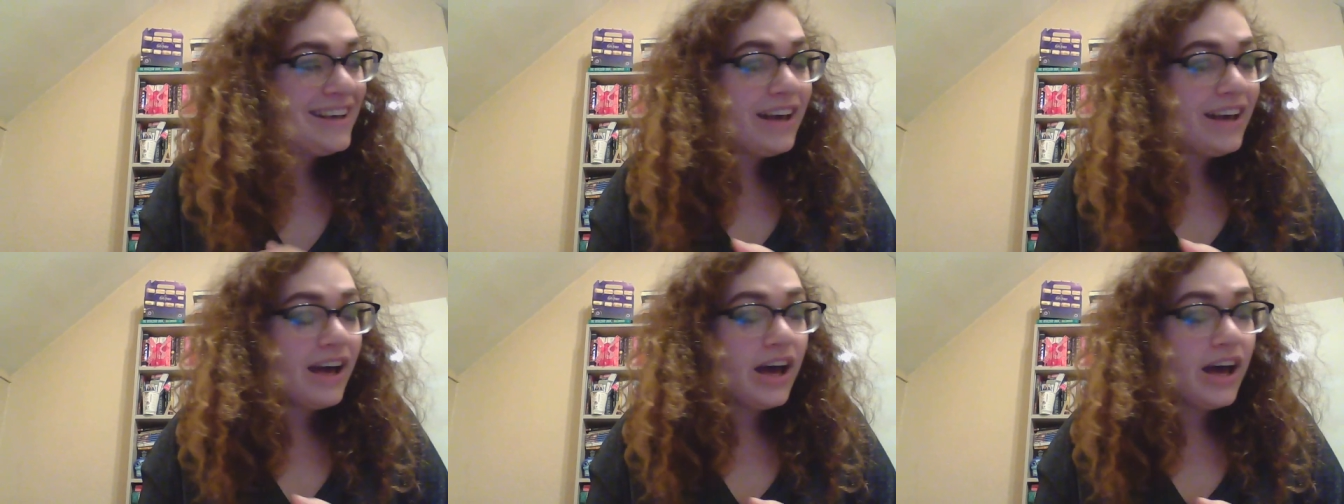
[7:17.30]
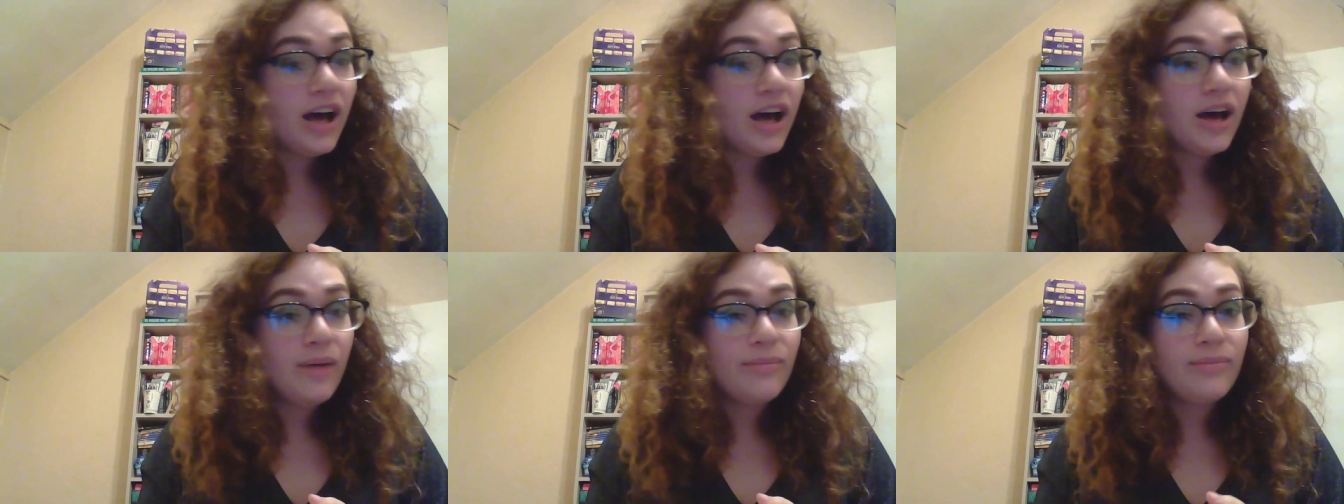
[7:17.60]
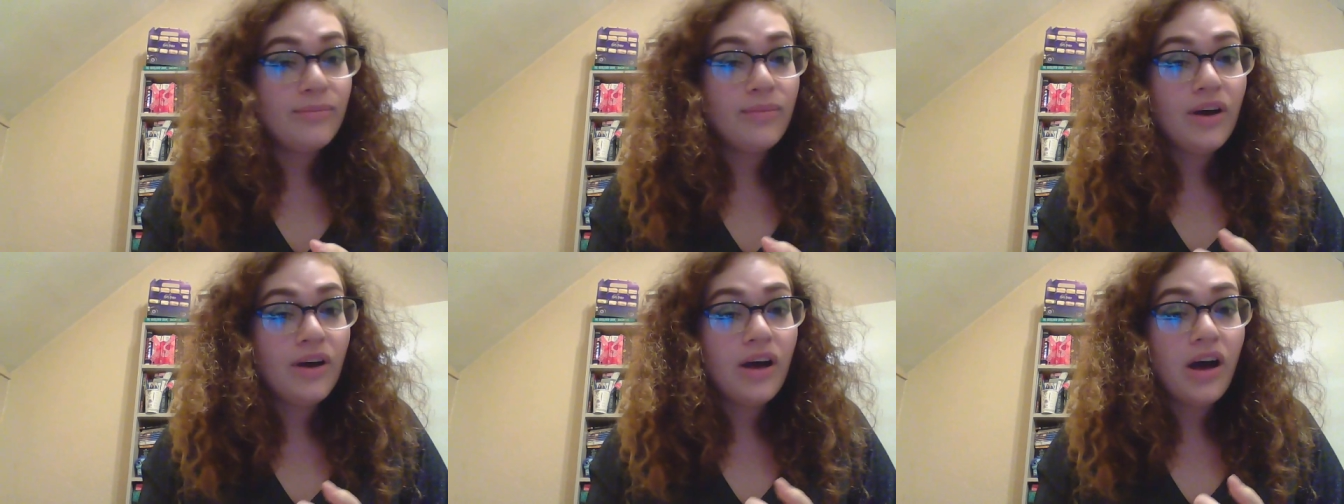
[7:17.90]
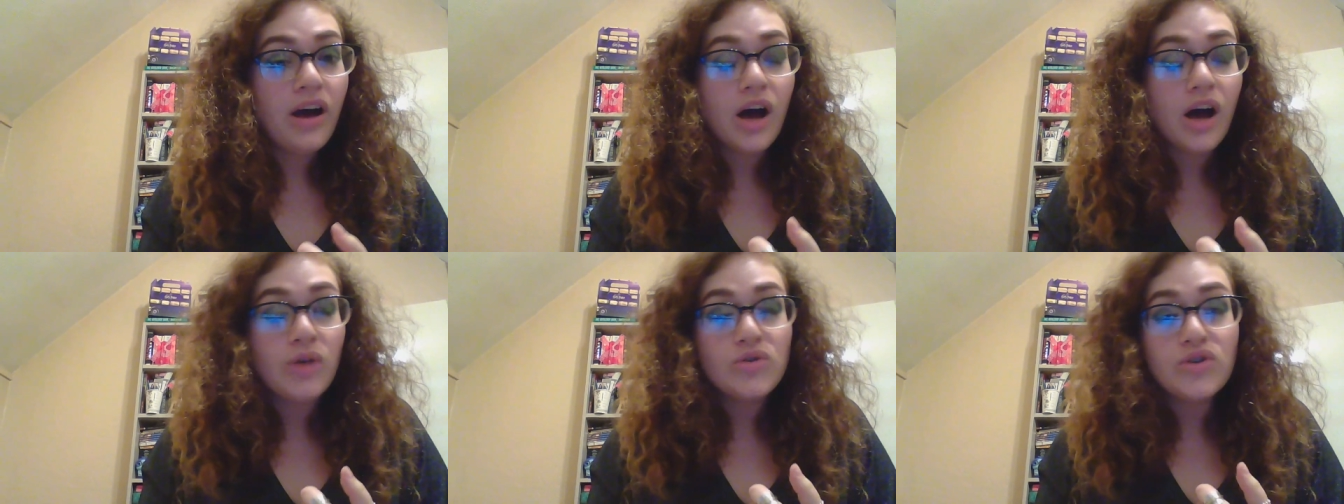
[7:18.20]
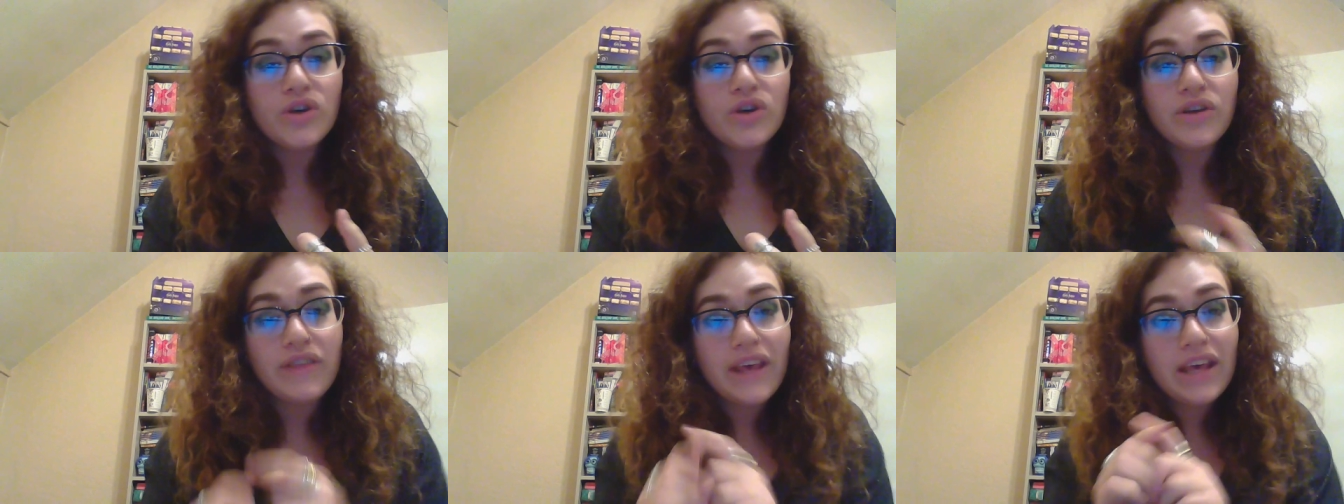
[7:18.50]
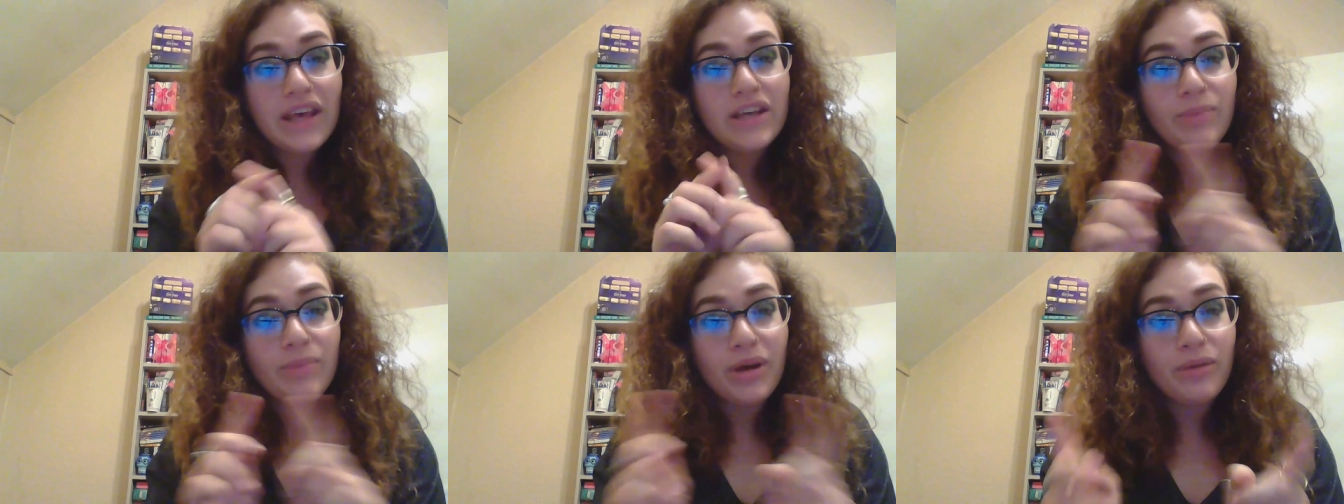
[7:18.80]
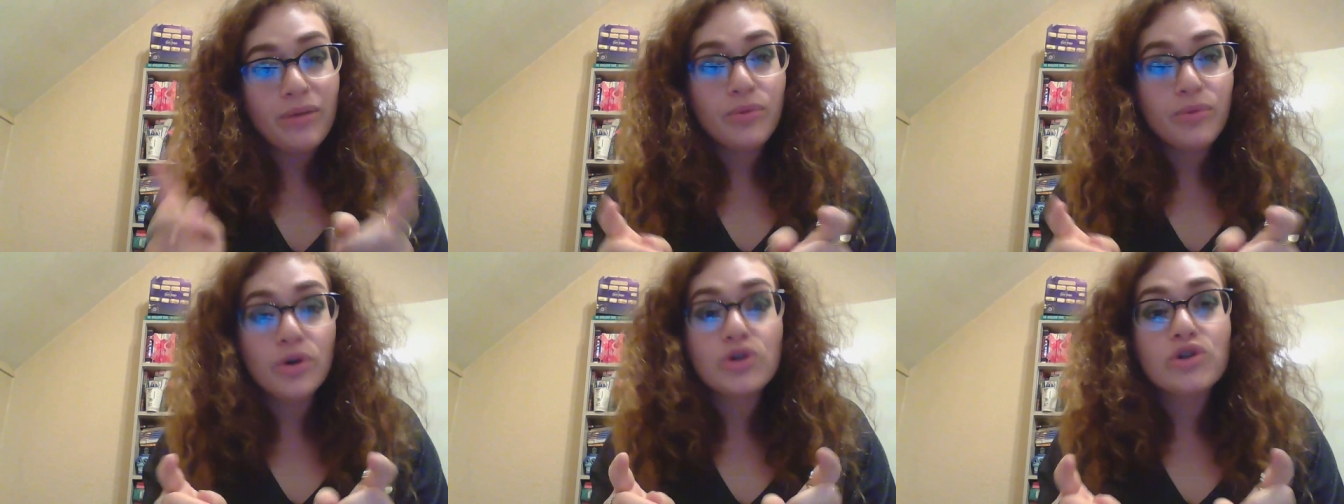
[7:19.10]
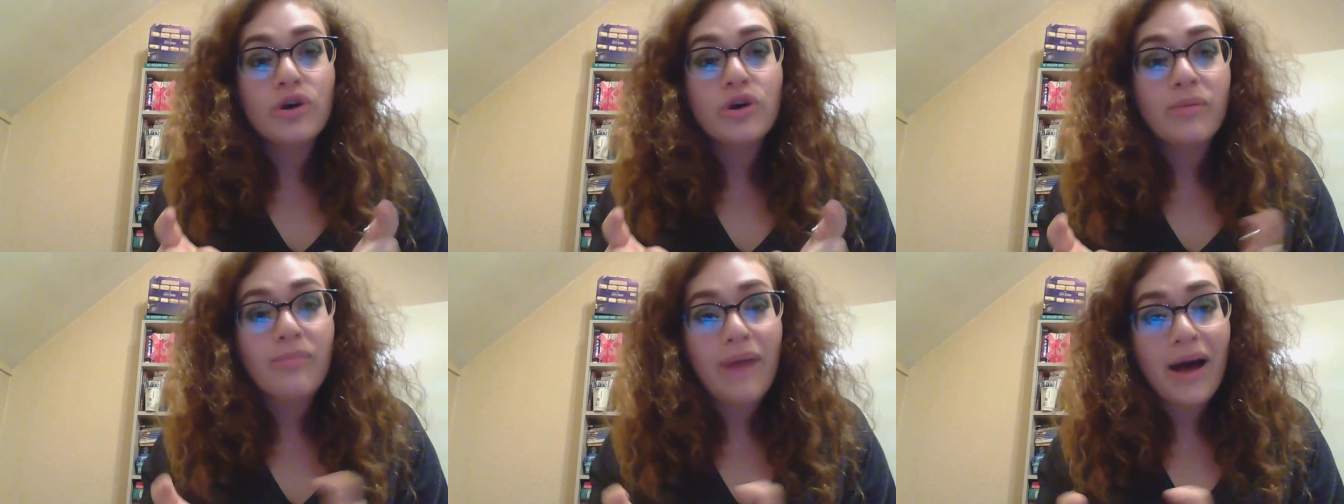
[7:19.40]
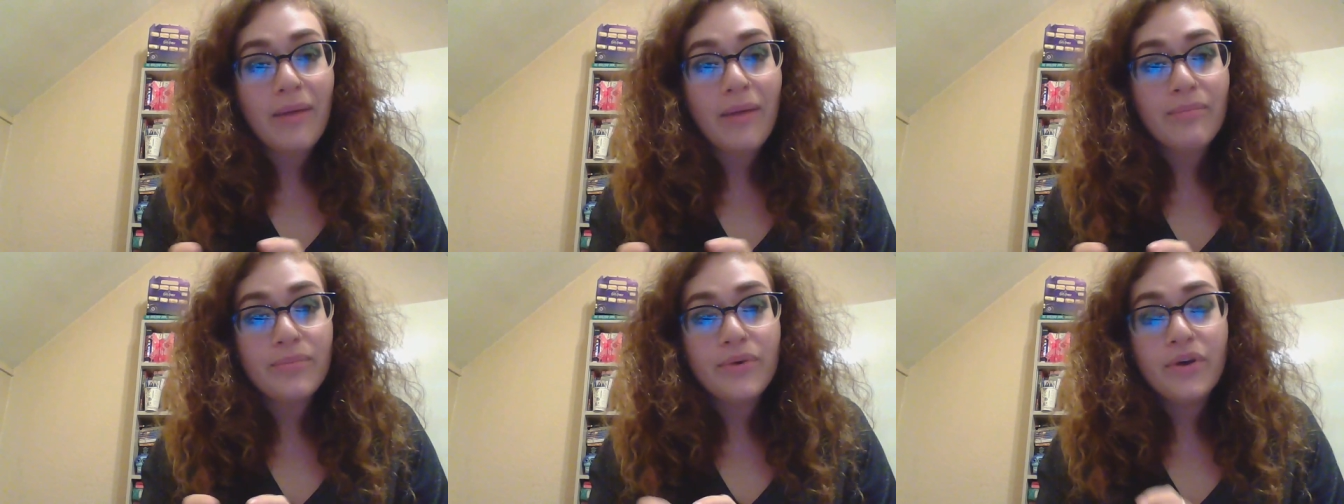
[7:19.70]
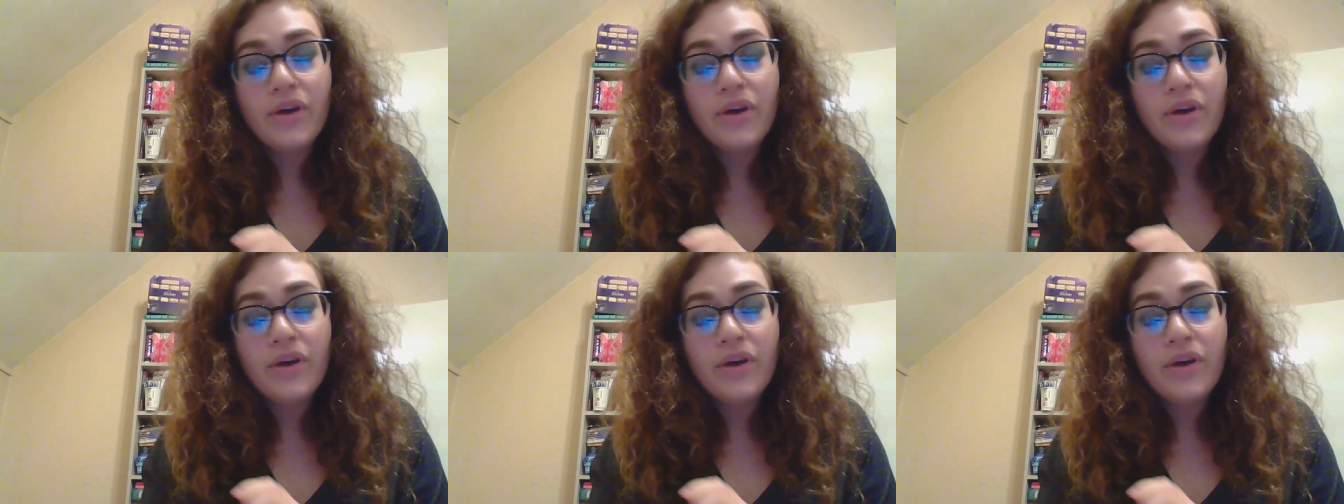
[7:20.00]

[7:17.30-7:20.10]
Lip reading: I'm doing the independent bookshop map.